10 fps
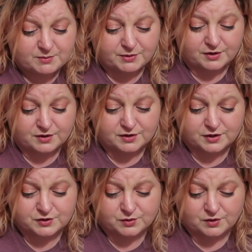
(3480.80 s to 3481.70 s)
We
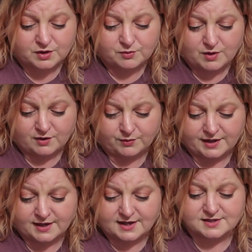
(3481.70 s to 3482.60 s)
Burned, Dora
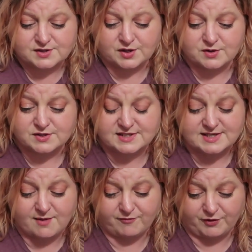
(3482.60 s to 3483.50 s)
Rodriguez goes a
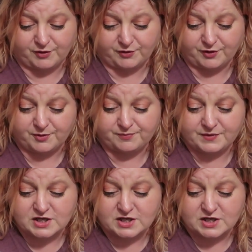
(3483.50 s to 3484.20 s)
step further.